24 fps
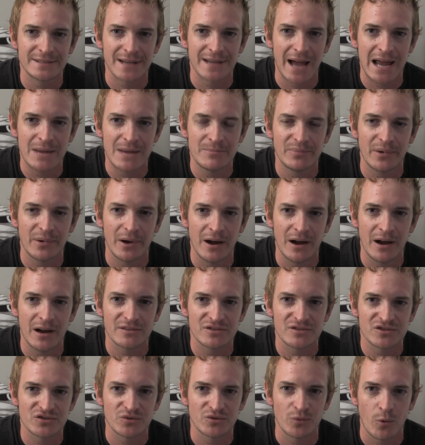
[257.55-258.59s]
type
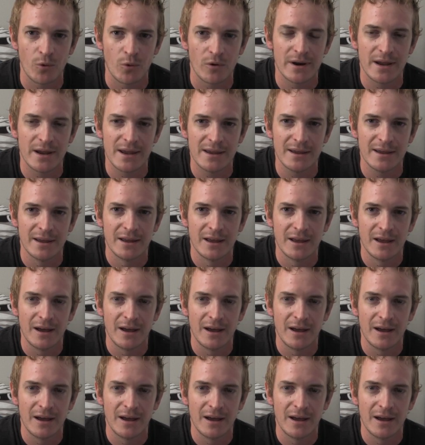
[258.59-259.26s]
story.